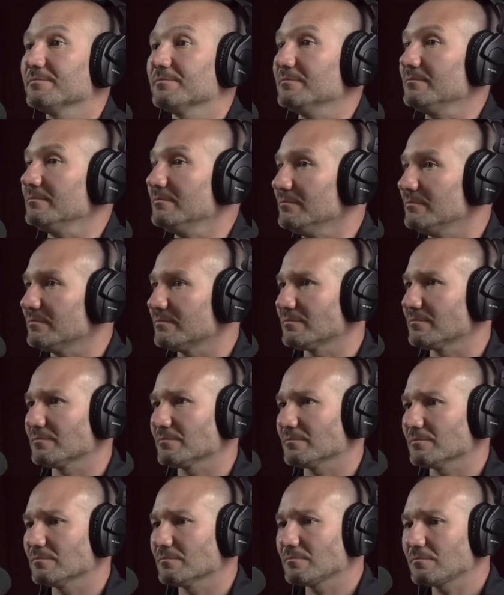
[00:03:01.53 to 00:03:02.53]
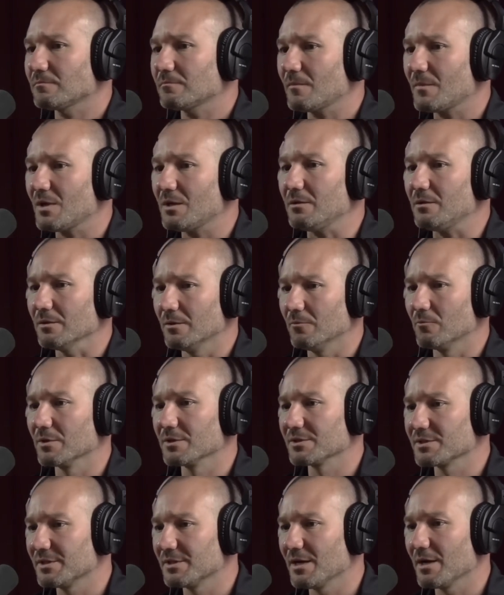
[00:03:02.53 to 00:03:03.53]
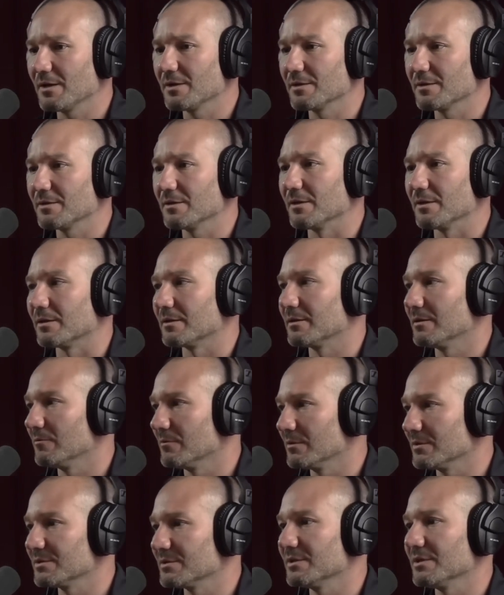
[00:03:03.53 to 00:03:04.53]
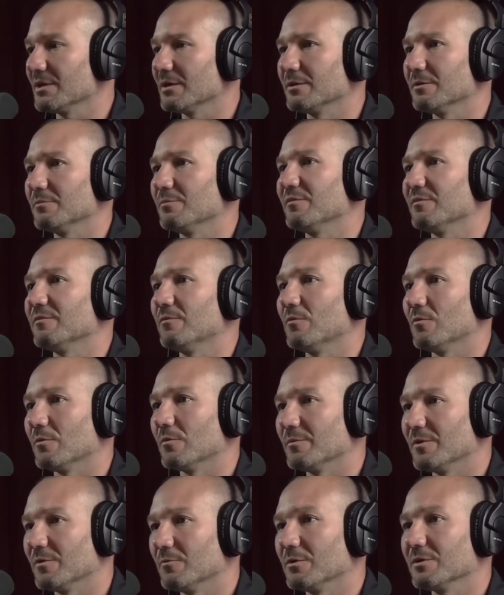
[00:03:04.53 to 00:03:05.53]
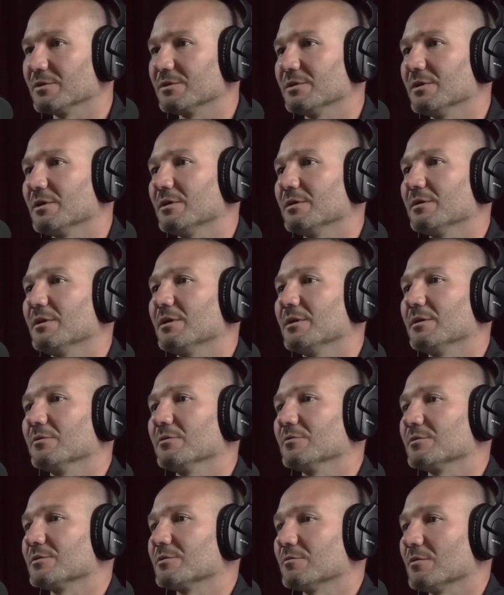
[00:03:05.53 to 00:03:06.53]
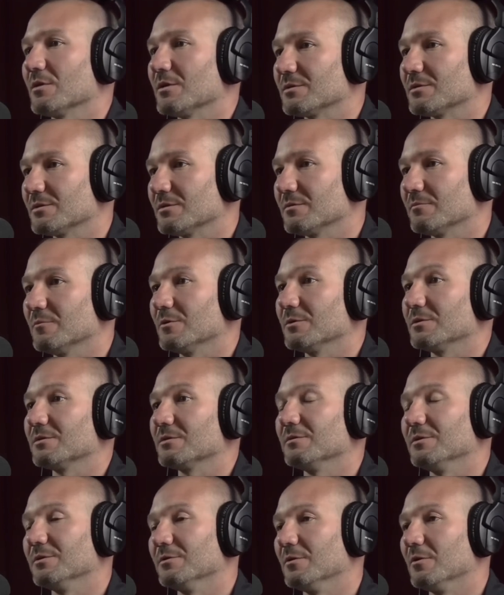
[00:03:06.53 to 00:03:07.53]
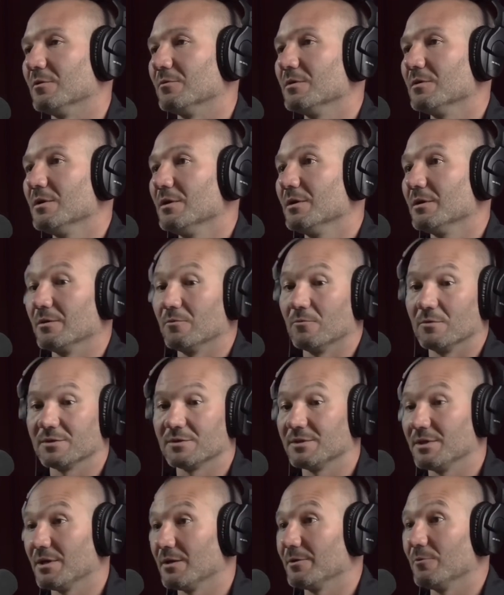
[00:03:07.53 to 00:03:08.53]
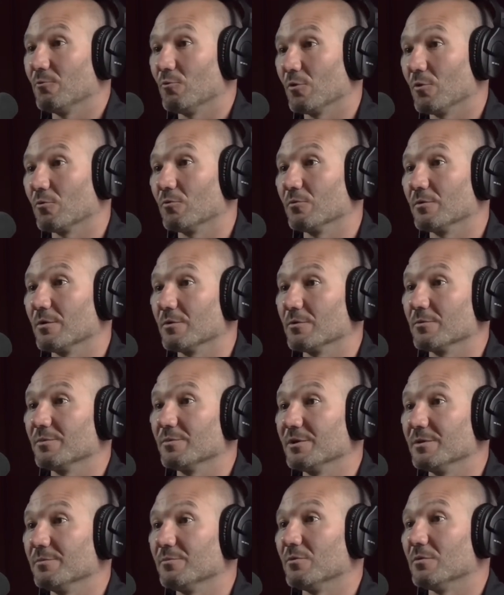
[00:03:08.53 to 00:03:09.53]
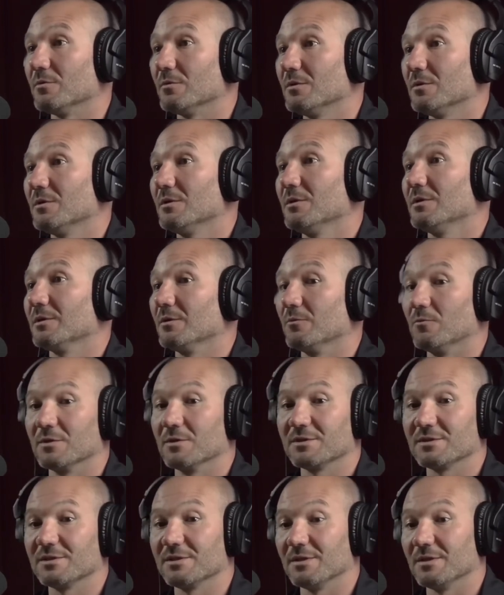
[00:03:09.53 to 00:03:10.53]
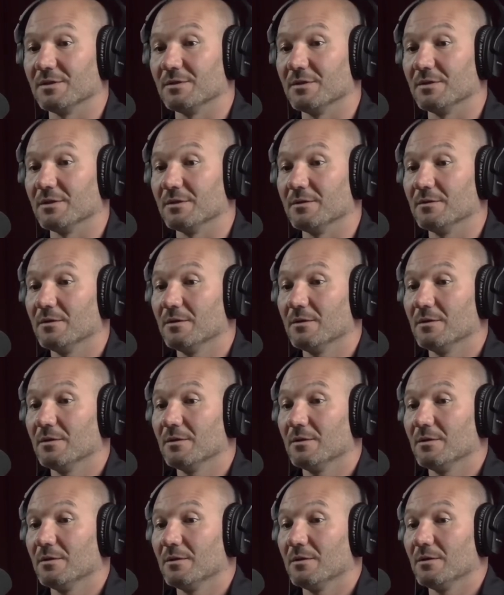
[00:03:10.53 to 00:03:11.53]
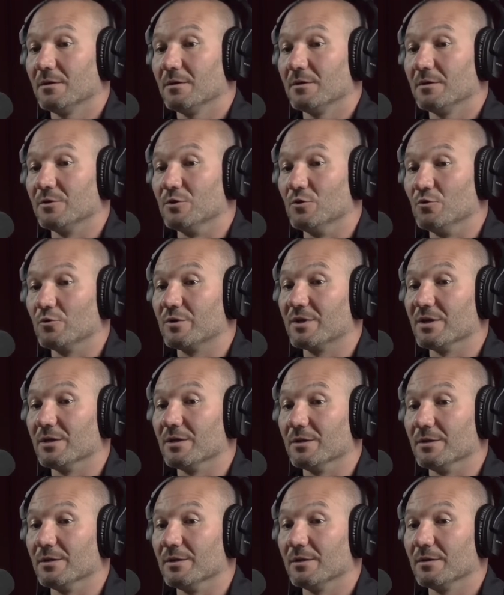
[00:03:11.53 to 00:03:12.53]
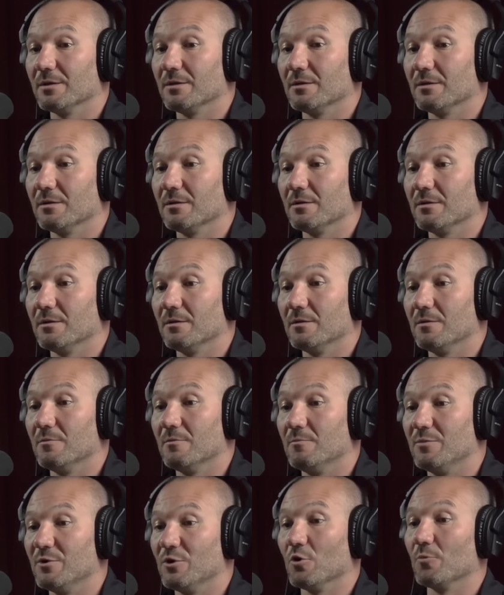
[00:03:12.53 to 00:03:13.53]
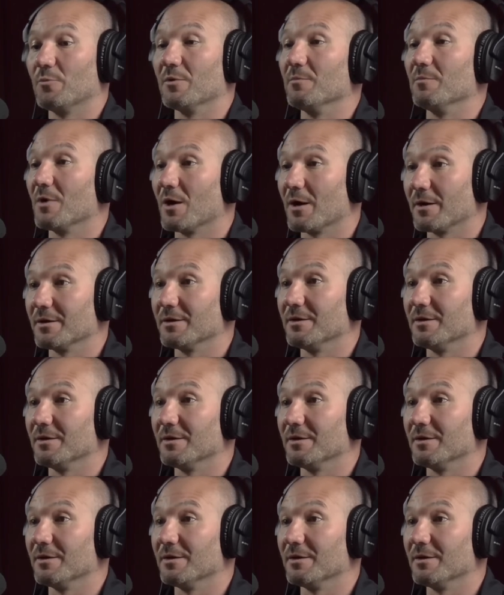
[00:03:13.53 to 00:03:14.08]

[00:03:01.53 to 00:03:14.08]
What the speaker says: They want to see how you think. They want to see how you perform. They want to see how you handle stress. They want to see how you work with other people. They want to see that you can be open-minded